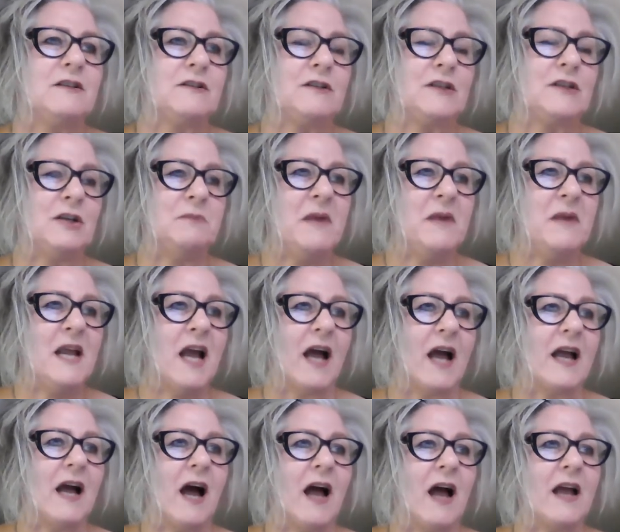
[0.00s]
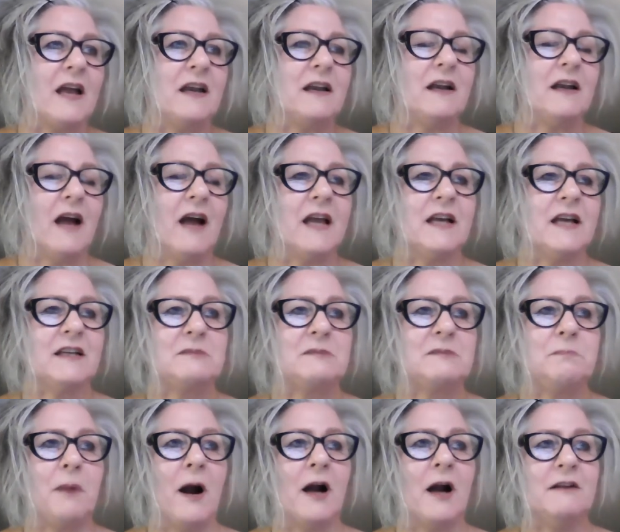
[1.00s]
to me, I guess
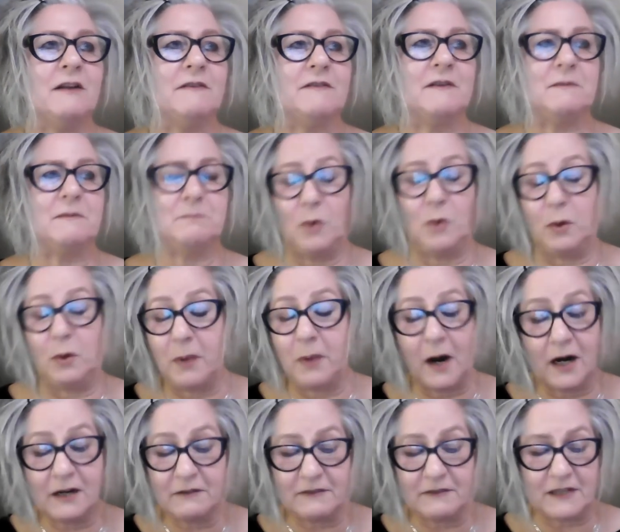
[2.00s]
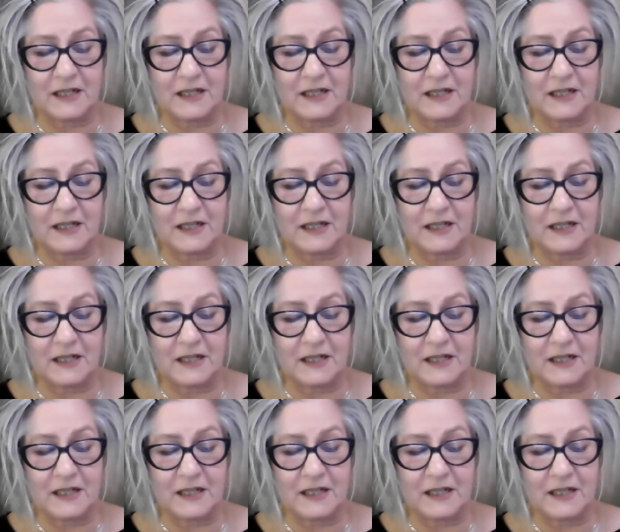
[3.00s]
part of it